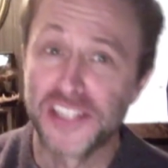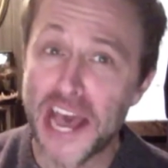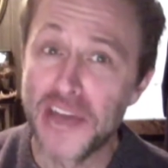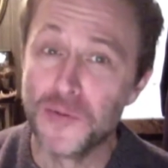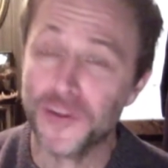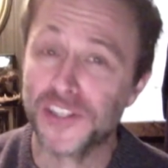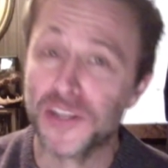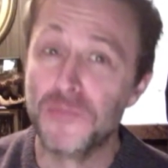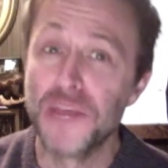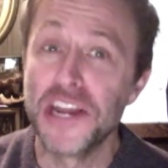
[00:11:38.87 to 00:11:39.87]
that was
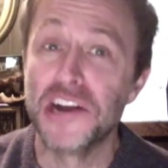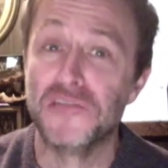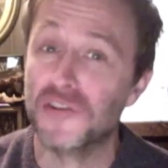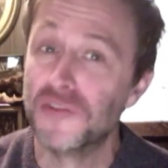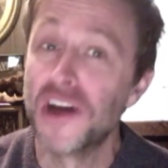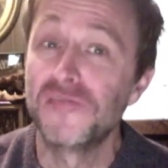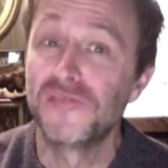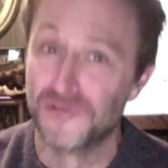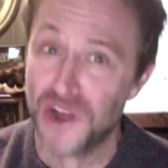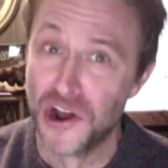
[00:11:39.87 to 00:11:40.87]
a bit of a
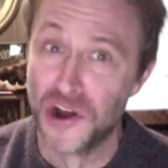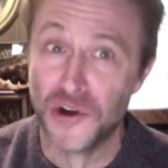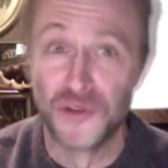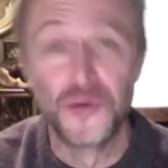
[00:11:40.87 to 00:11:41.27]
rough road.